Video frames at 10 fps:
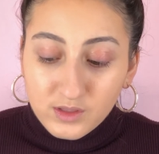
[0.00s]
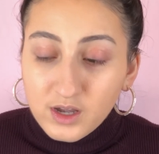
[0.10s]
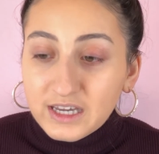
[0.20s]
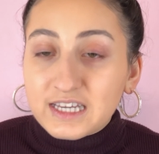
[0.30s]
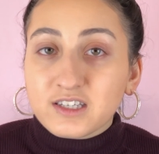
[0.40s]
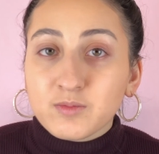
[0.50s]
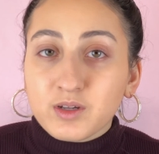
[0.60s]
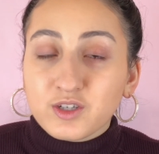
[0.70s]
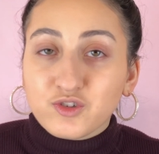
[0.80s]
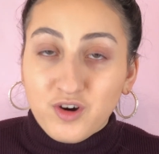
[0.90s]
Okay, so I'm
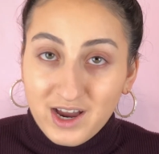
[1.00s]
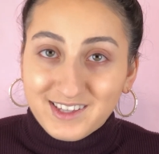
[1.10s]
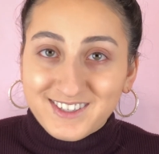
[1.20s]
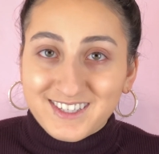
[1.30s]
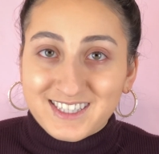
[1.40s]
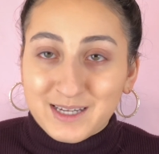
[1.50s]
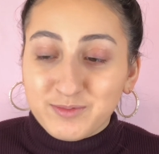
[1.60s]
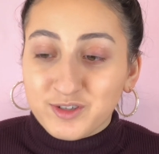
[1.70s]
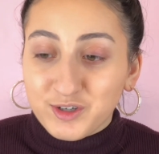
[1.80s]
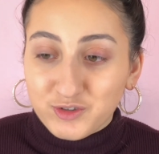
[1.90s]
going to try to
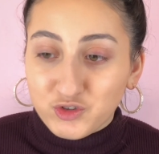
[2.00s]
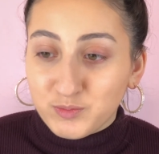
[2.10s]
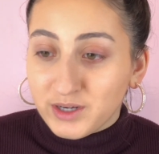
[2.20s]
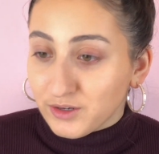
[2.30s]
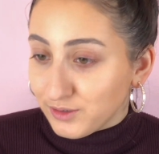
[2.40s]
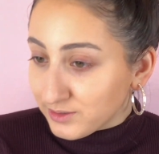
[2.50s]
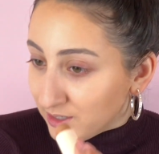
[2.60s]
attempt to contour my nose.